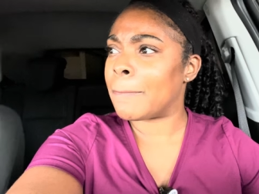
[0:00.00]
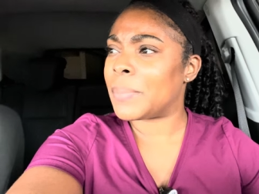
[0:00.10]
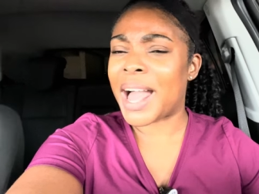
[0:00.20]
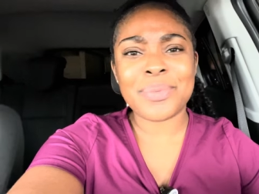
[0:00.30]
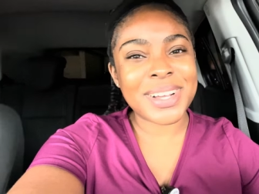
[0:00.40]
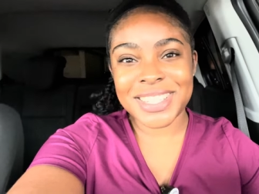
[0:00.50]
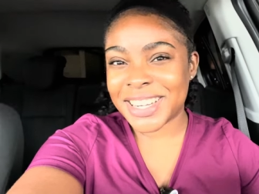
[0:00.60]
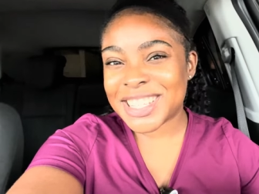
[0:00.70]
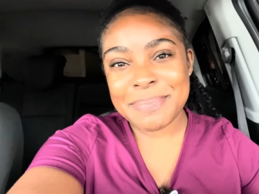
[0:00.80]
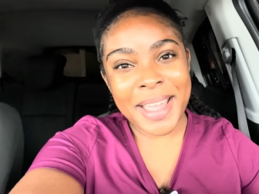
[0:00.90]
I
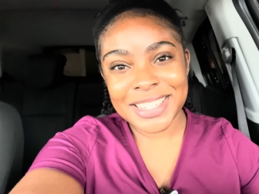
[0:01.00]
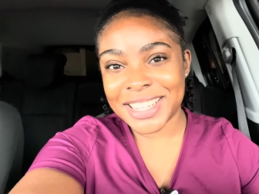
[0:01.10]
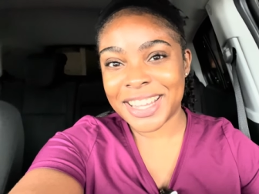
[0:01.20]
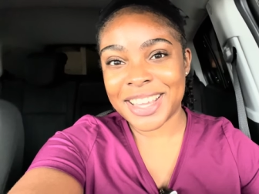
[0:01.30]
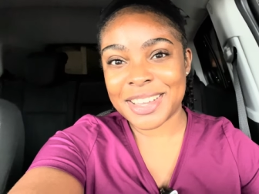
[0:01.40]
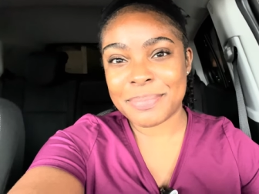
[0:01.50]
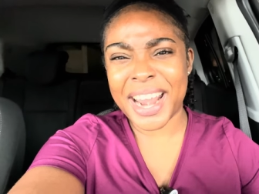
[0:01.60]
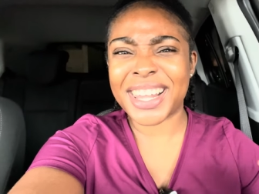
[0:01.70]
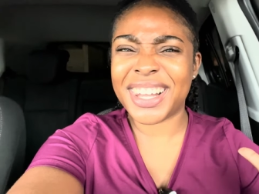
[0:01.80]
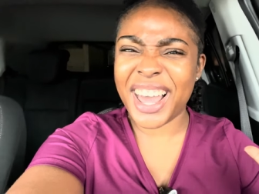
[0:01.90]
wasn't expecting it, but
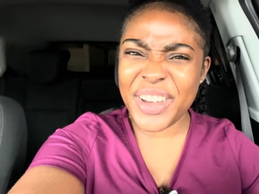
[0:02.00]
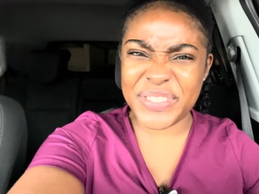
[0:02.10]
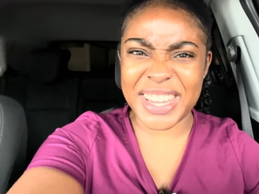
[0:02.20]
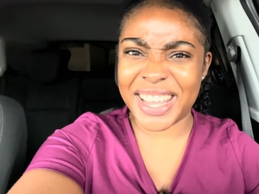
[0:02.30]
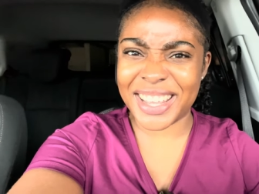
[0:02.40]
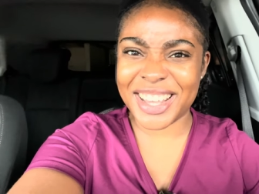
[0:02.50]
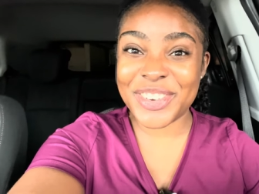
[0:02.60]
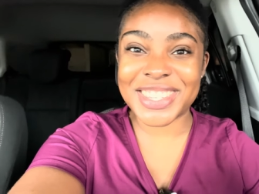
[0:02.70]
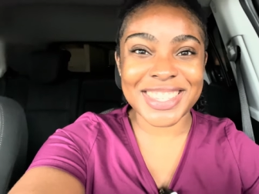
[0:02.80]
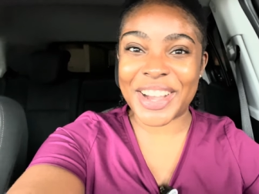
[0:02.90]
I loved it. It
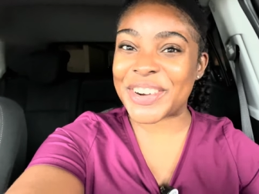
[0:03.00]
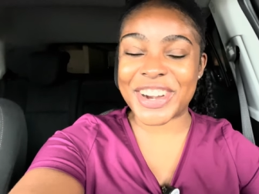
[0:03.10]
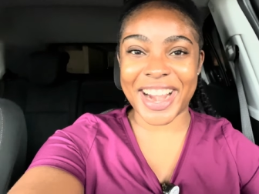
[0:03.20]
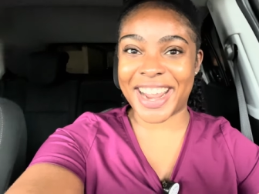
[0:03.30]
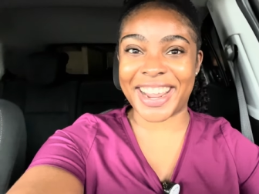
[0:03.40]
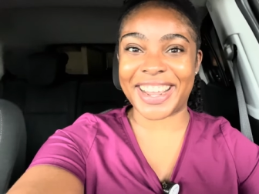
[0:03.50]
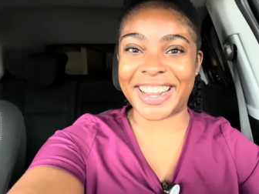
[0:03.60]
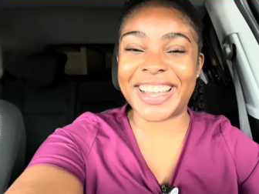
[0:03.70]
was so great.